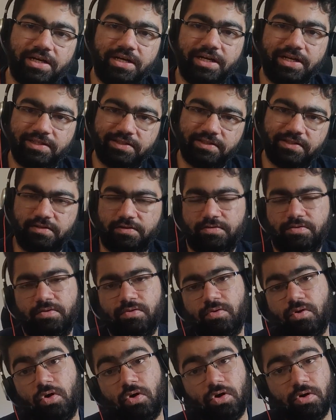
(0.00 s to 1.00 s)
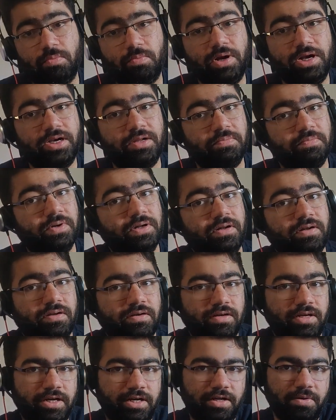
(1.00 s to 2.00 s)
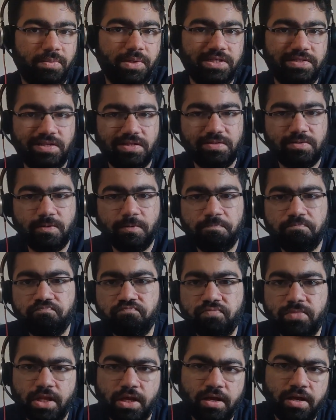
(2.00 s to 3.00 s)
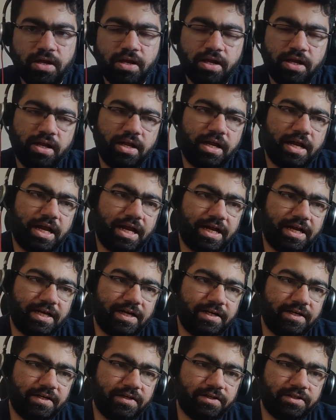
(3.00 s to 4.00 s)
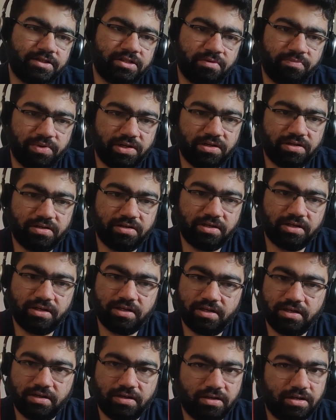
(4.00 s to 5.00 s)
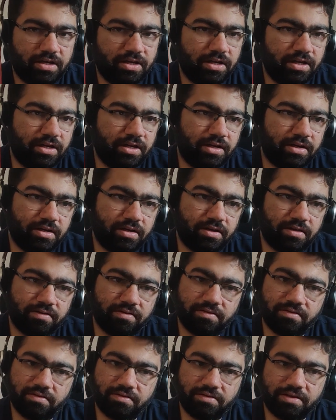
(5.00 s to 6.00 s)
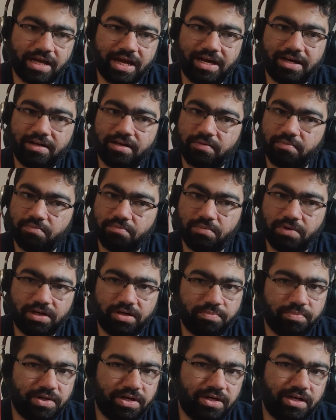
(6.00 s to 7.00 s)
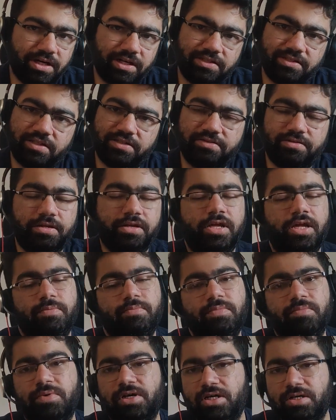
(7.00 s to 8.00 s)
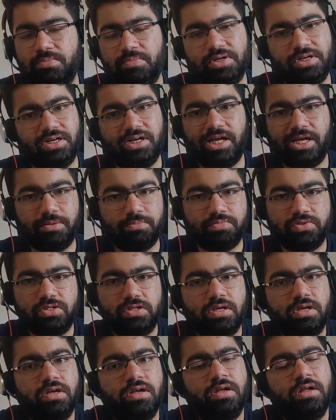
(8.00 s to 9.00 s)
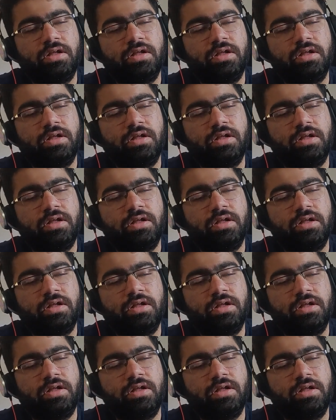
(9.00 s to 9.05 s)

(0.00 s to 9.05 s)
indexes or multiple databases, and similarly in that multiple indexes there can be multiple types.